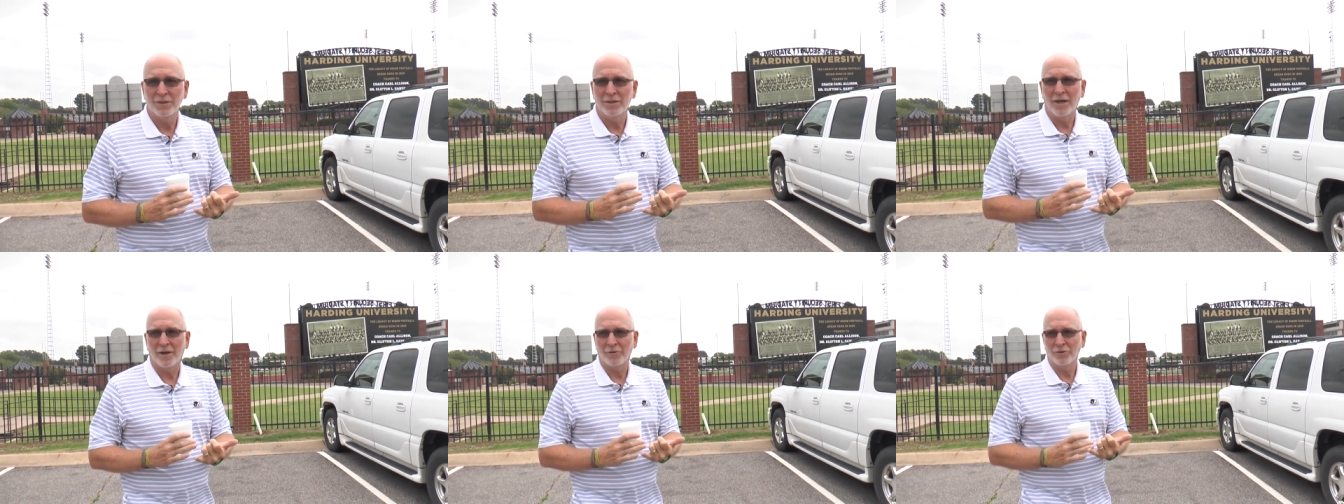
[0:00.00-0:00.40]

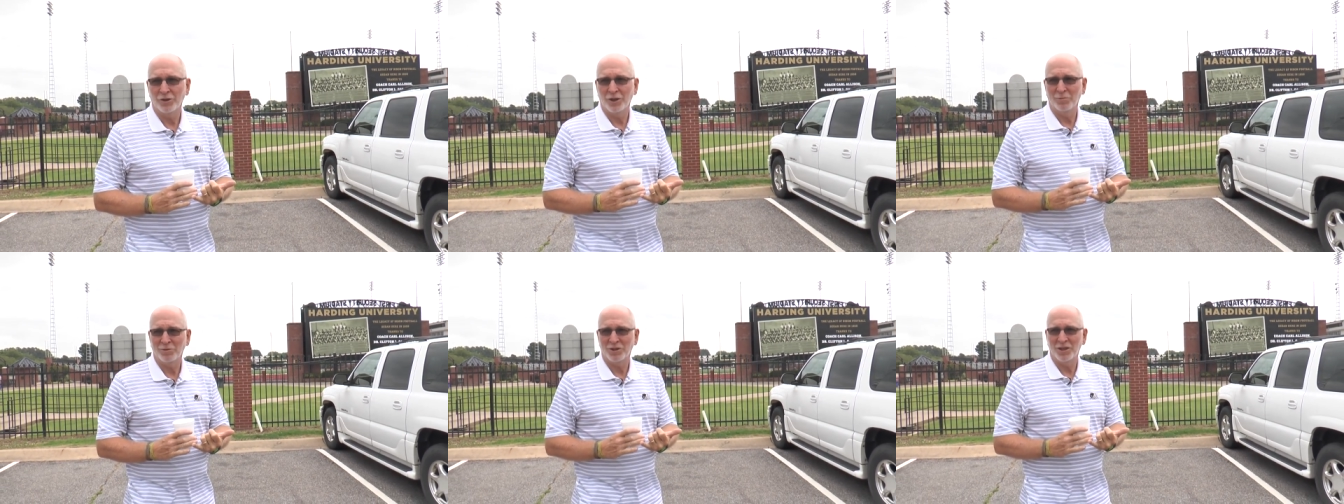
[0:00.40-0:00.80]
Dr.
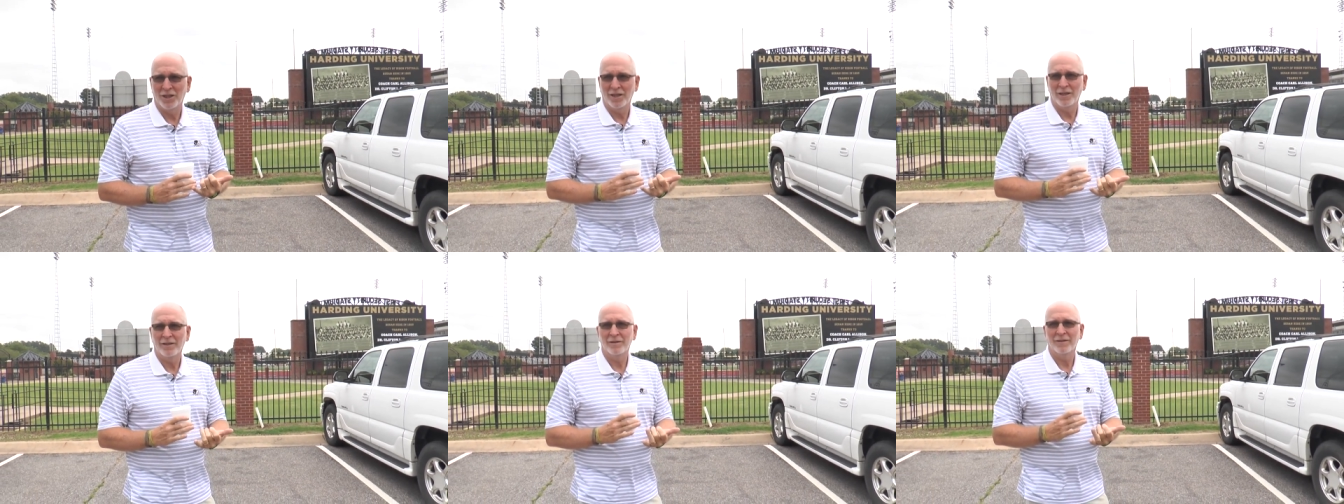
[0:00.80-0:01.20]
Jim
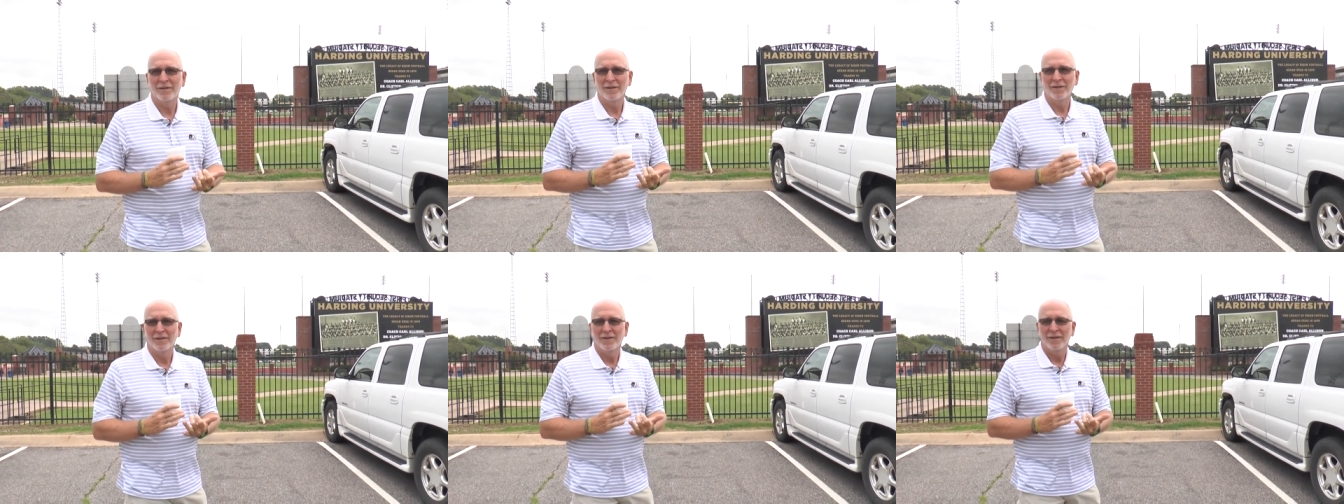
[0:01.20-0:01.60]
City
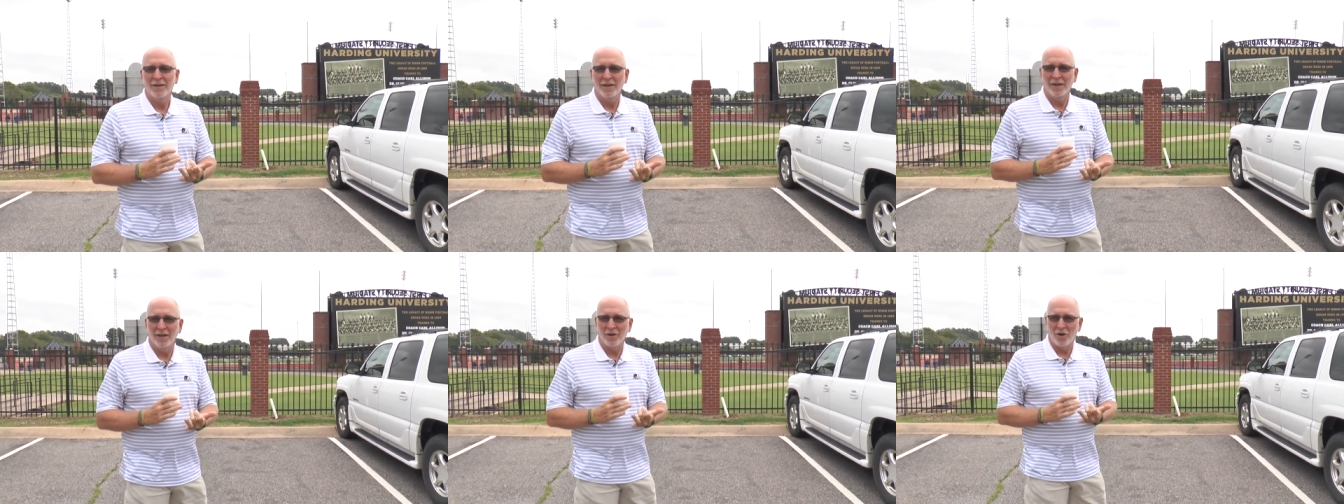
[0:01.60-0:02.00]

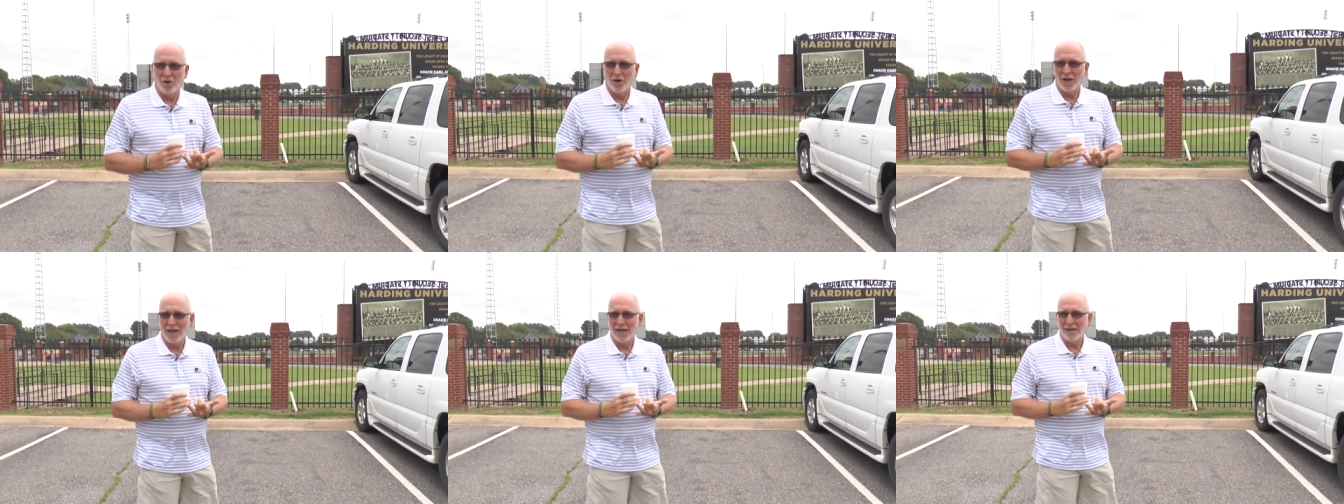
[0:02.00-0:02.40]
and
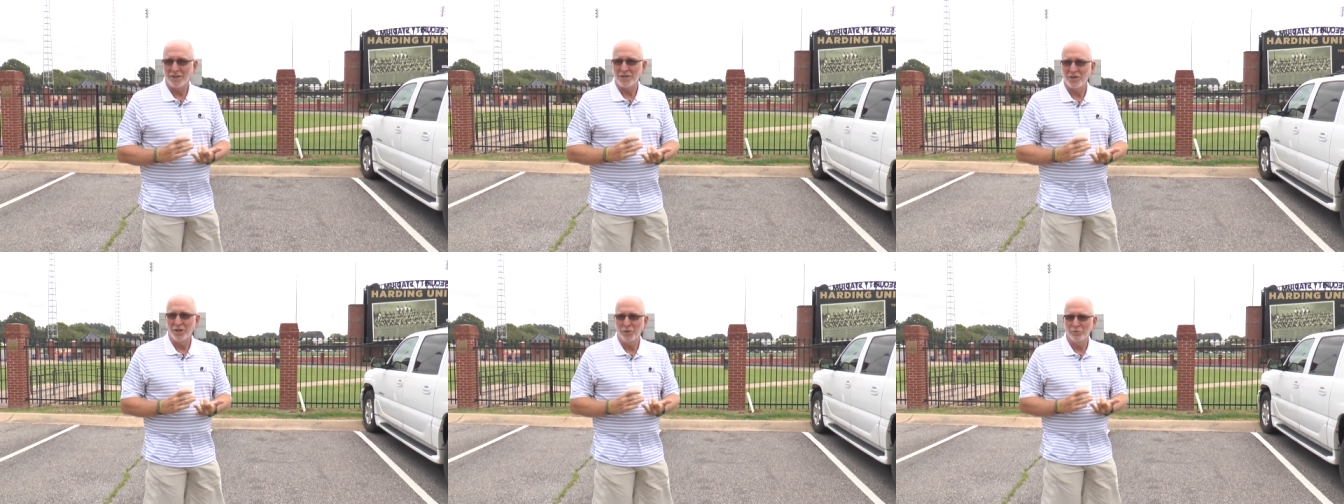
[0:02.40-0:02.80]
Carl
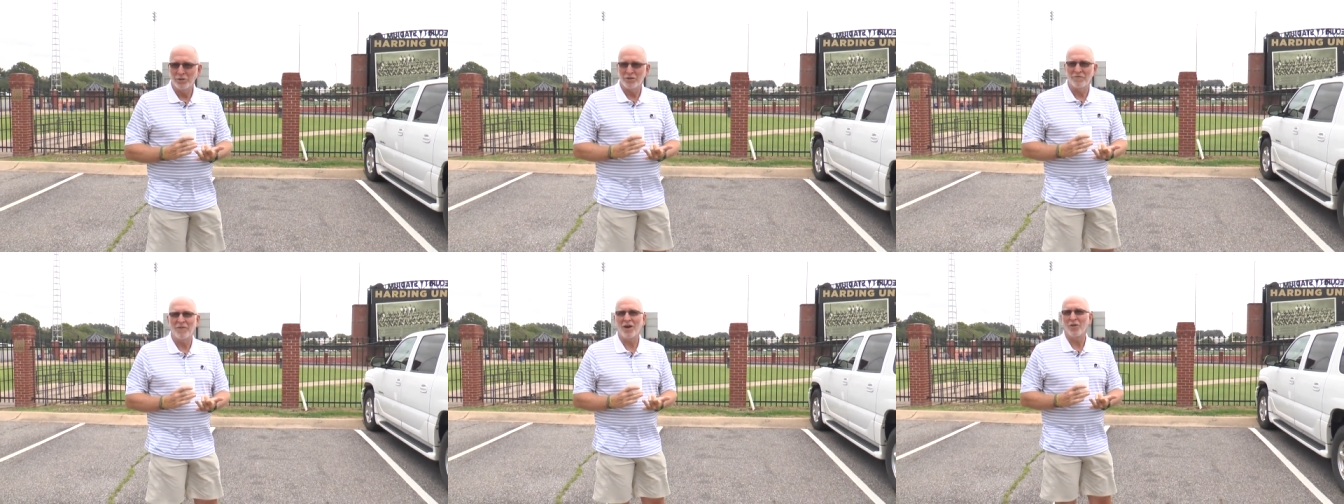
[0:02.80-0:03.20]
Allison, who
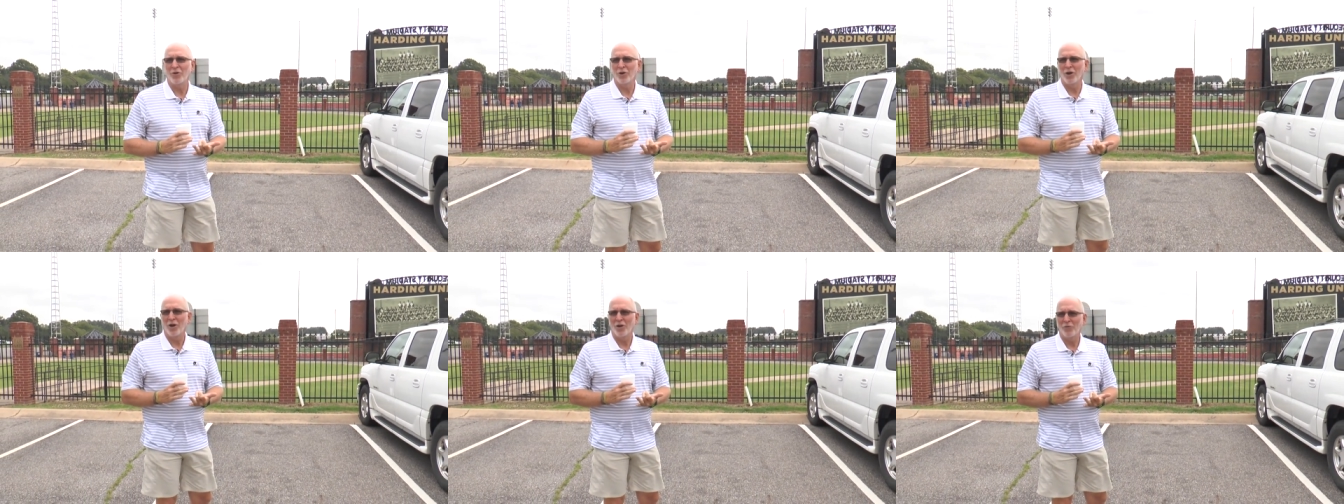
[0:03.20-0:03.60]
was
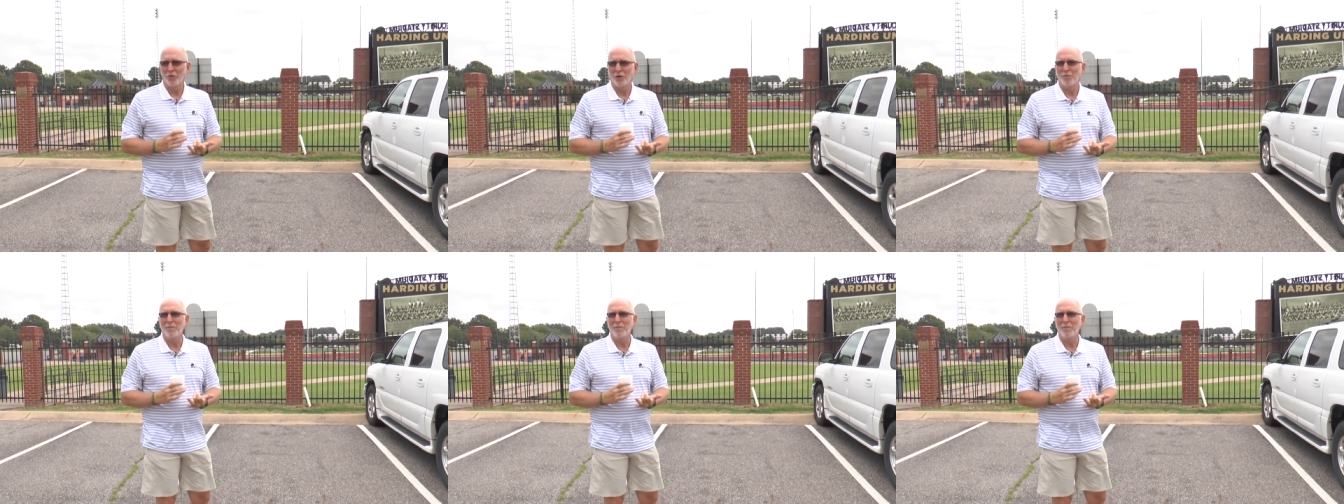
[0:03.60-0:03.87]
father-in-law of one